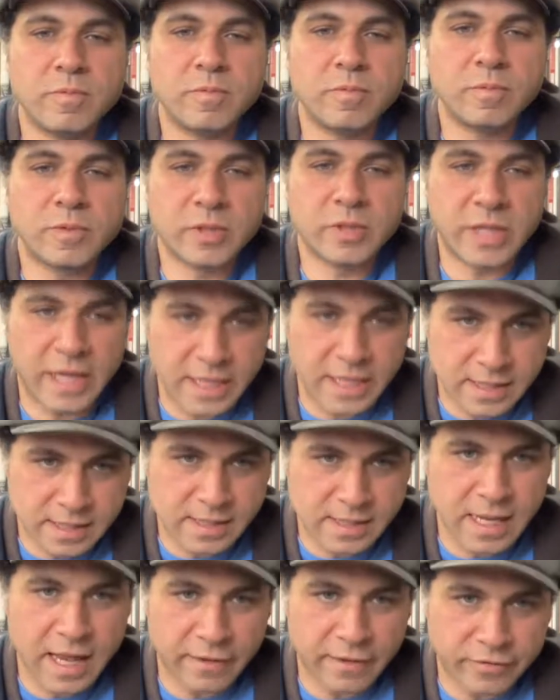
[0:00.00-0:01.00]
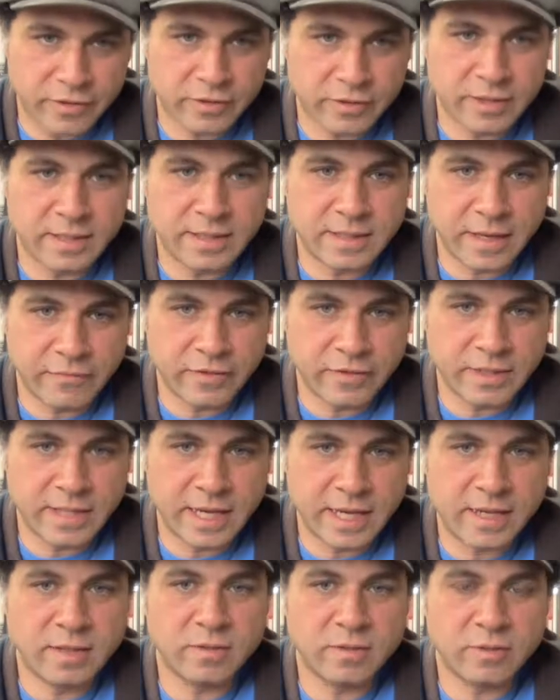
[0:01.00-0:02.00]
Chase after it every
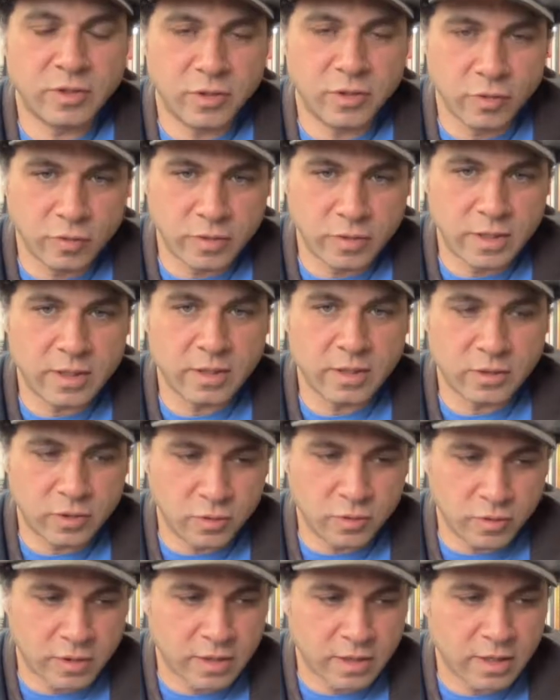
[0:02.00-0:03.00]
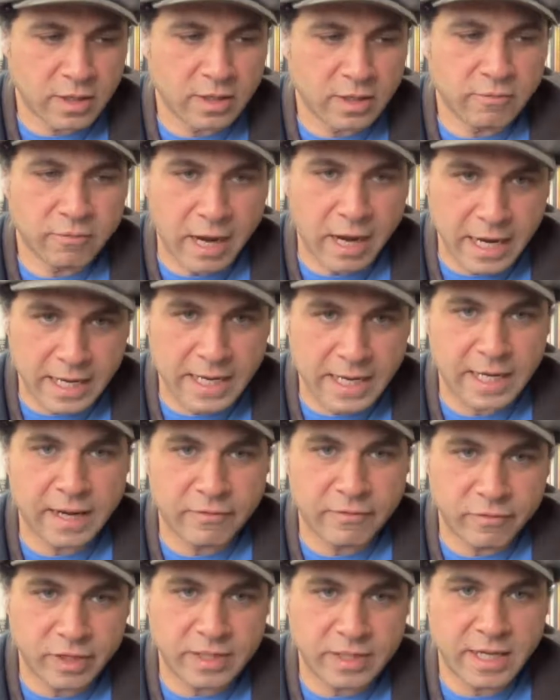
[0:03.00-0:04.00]
day. Do the writing
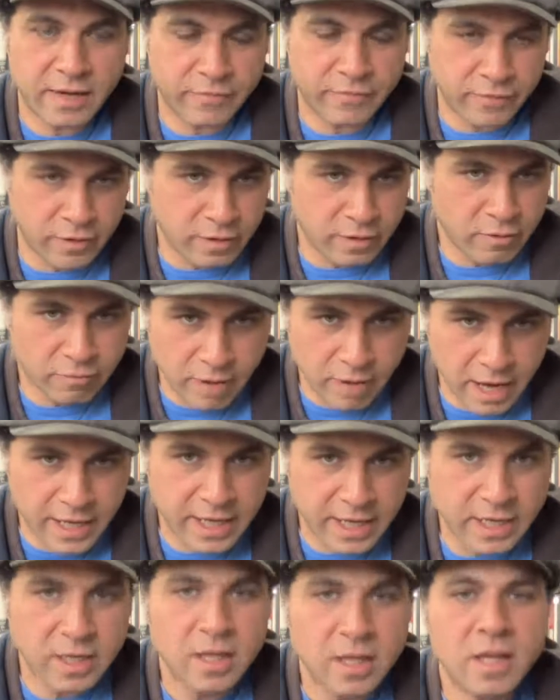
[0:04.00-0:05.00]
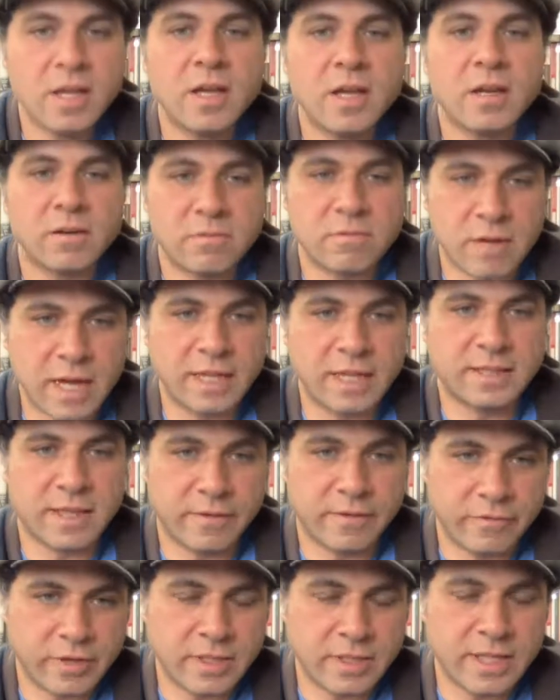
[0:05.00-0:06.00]
every day. If you're writing, write
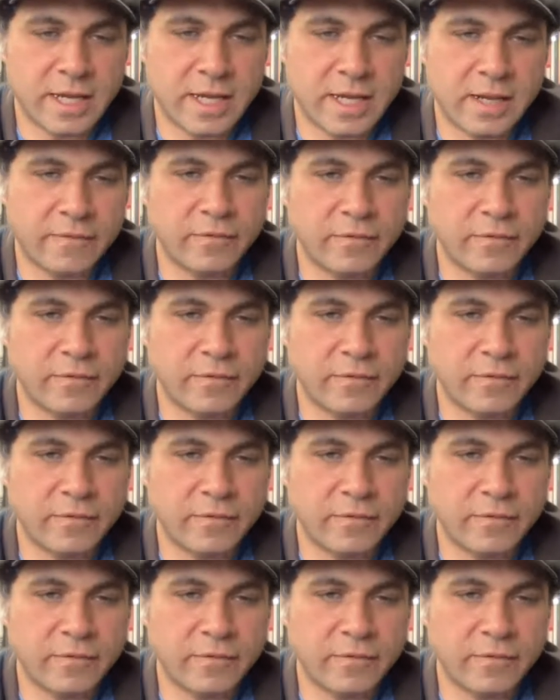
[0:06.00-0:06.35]
every day.